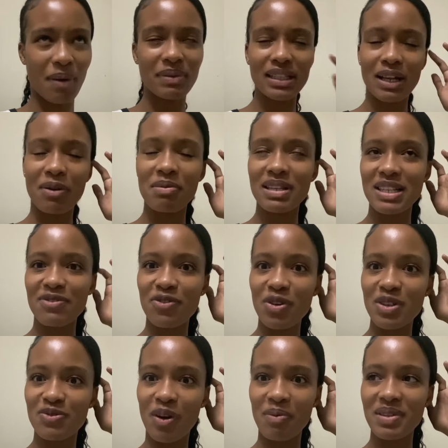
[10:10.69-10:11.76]
I mean, what am I saying? Four
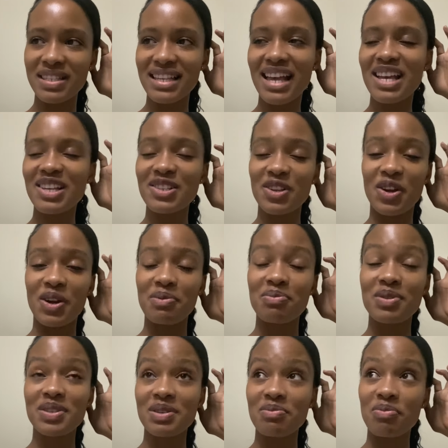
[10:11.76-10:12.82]
Ways Farmers, sorry,
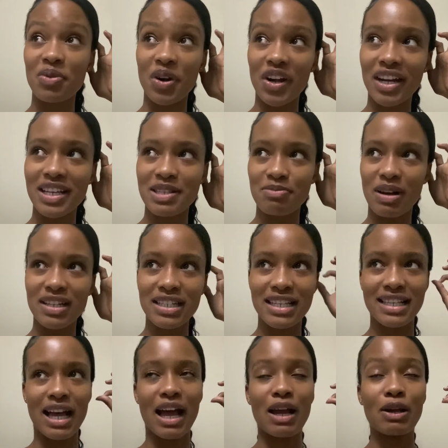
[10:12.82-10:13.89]
Prison Break, as much
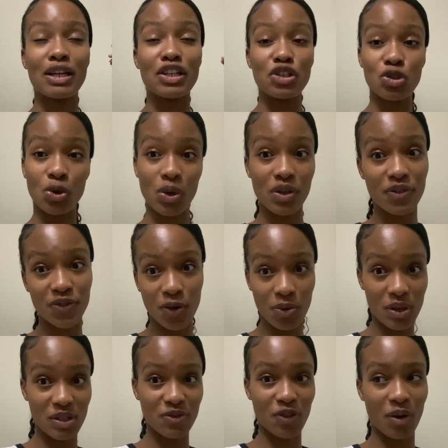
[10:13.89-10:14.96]
as I enjoyed Four
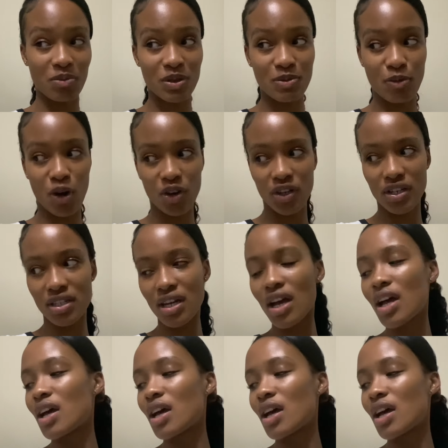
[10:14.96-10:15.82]
Ways Farmers Market.